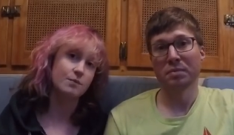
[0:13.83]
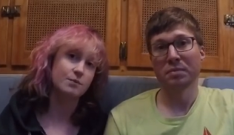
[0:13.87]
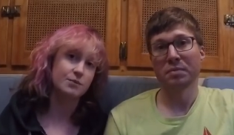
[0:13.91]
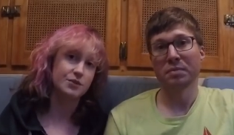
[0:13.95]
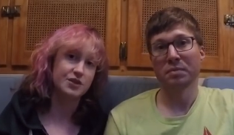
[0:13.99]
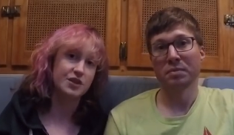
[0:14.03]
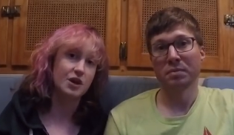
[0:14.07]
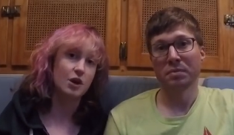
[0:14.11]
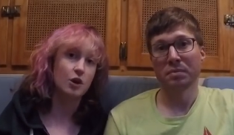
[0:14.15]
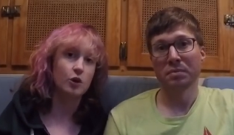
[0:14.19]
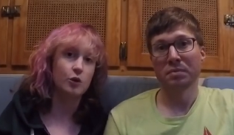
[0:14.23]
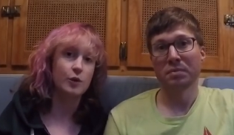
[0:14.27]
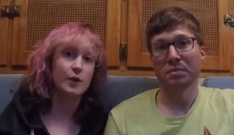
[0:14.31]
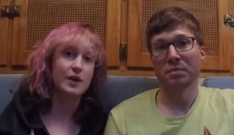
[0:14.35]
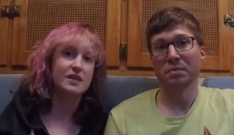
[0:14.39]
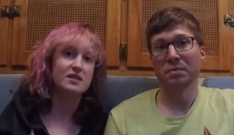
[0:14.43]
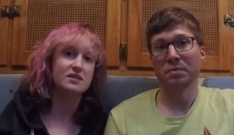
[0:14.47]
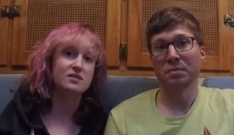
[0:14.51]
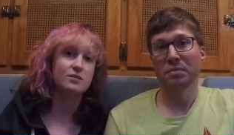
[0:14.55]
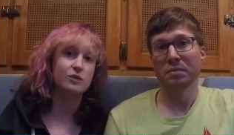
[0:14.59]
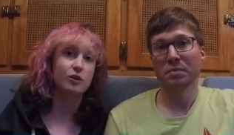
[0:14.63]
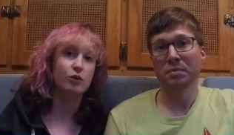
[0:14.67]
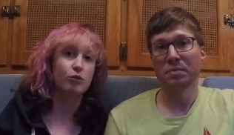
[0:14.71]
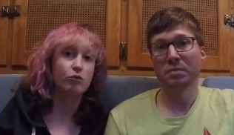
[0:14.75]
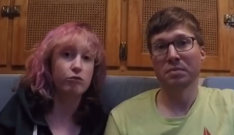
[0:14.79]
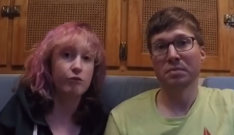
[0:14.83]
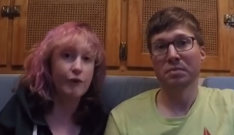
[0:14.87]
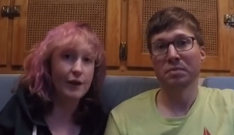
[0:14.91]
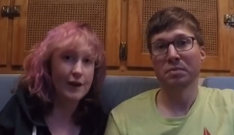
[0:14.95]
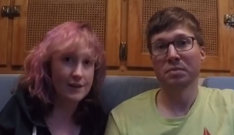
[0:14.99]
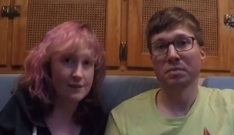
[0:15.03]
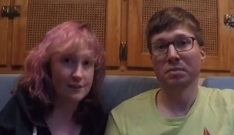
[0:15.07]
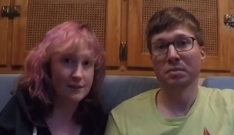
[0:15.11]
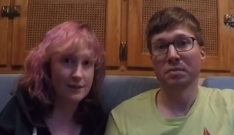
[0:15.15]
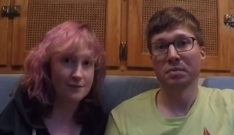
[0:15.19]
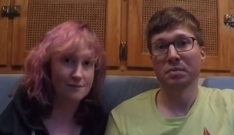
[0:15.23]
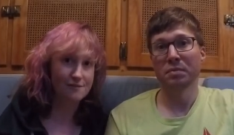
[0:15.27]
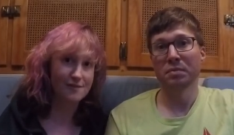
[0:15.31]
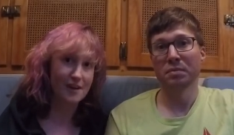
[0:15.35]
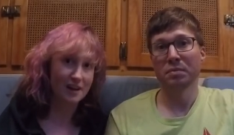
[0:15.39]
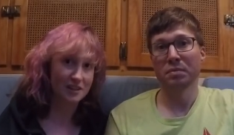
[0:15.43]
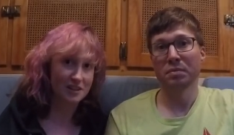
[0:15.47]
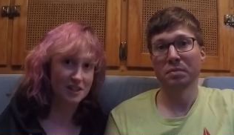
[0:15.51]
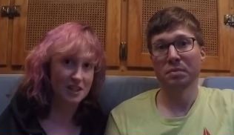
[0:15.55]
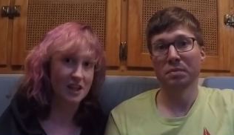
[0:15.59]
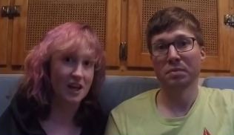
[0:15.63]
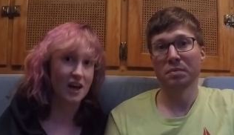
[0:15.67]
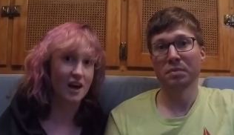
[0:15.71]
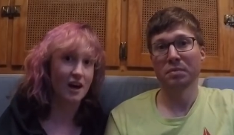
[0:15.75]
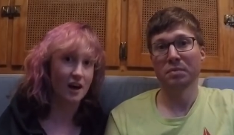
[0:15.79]
Speaker 1: So it's greatly
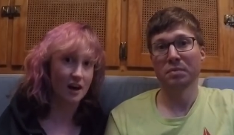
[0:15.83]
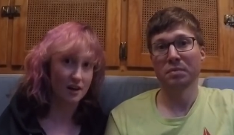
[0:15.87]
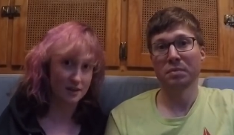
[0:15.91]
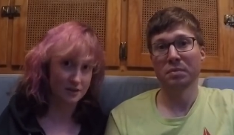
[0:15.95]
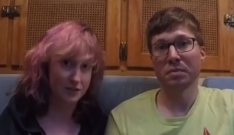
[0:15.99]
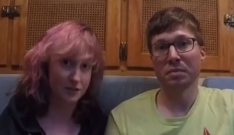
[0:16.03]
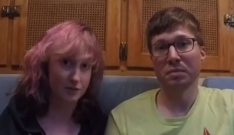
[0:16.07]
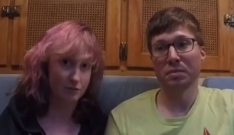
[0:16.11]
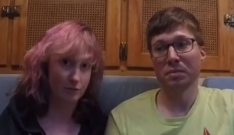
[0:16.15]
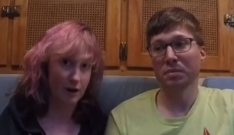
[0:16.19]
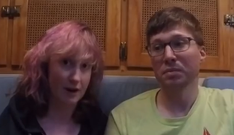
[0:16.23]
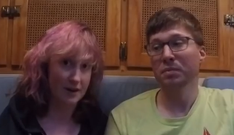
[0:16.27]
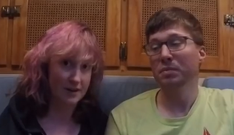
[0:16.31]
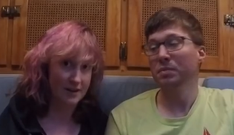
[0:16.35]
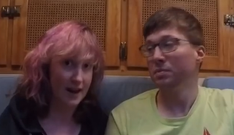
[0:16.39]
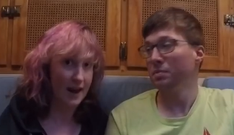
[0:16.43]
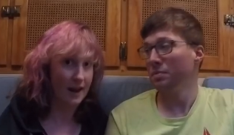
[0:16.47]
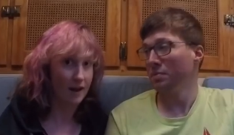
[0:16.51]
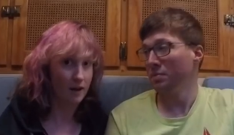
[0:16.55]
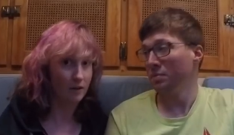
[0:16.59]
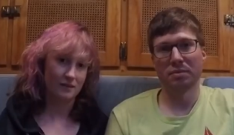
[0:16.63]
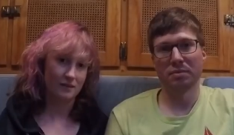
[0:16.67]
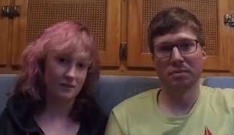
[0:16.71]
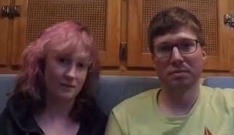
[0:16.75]
affecting us right now.